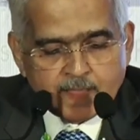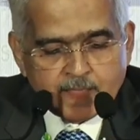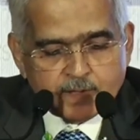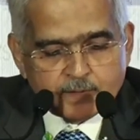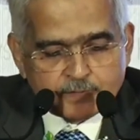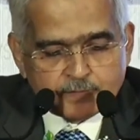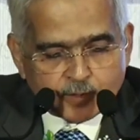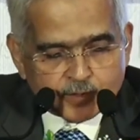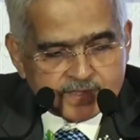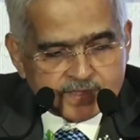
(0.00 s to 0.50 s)

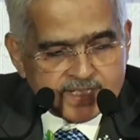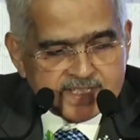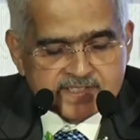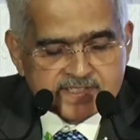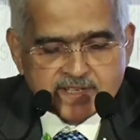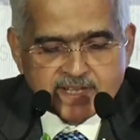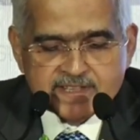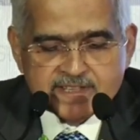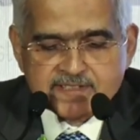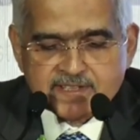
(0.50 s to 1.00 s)
For these
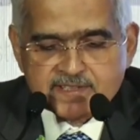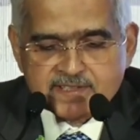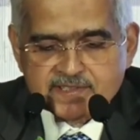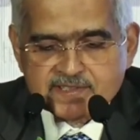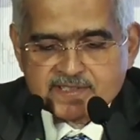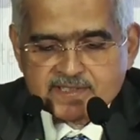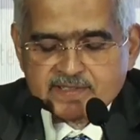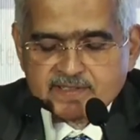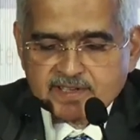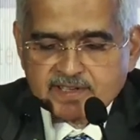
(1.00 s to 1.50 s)

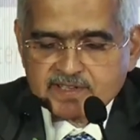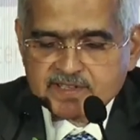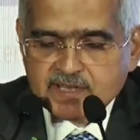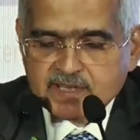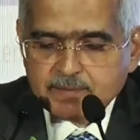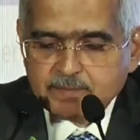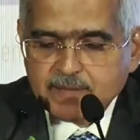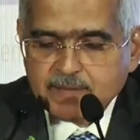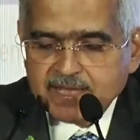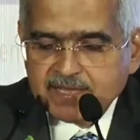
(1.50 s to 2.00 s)
reasons, the
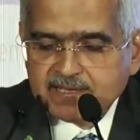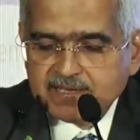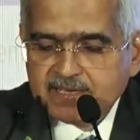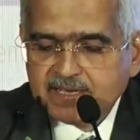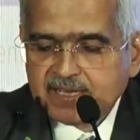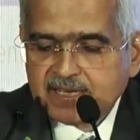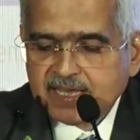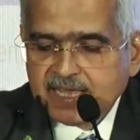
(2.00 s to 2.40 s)
Reserve Bank,